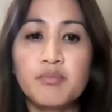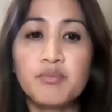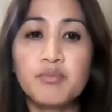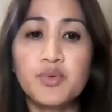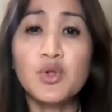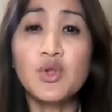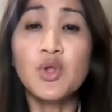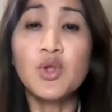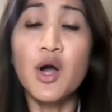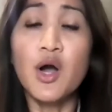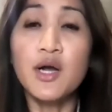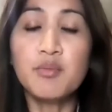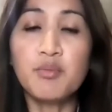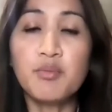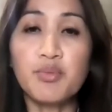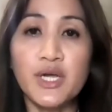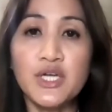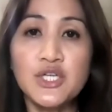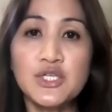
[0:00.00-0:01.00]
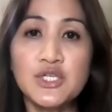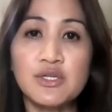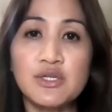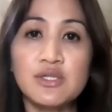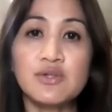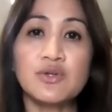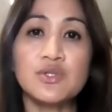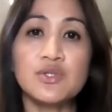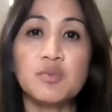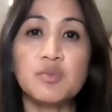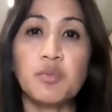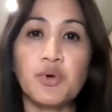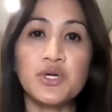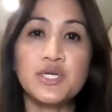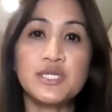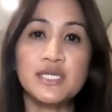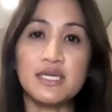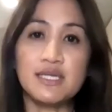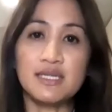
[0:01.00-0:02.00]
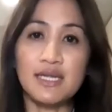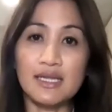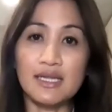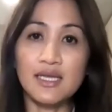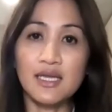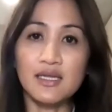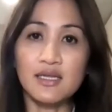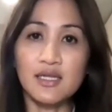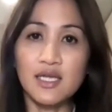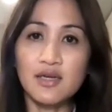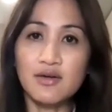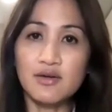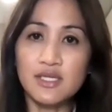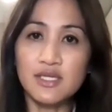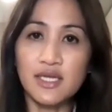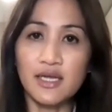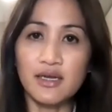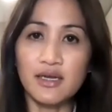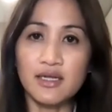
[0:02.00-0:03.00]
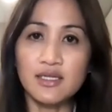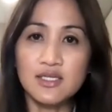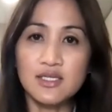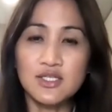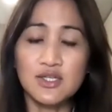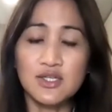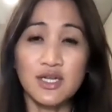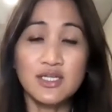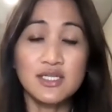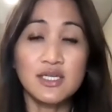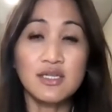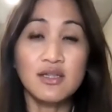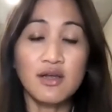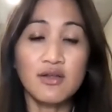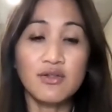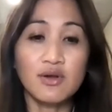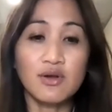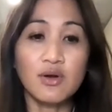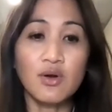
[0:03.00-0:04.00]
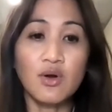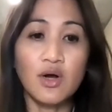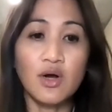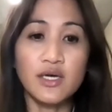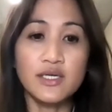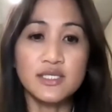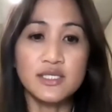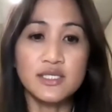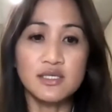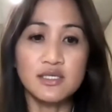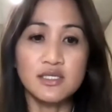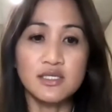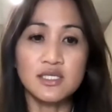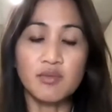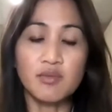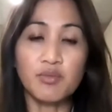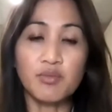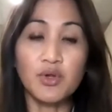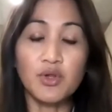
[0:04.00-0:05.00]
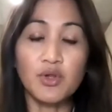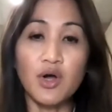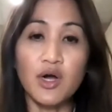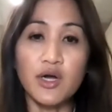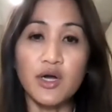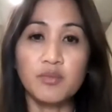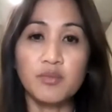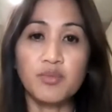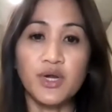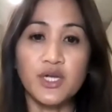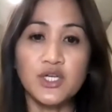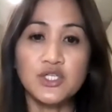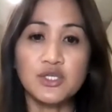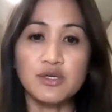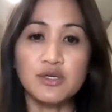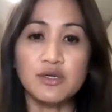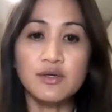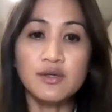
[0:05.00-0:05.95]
prolonged pressure on those bursa, and that can irritate it. So that's another cause, is a prolonged pressure.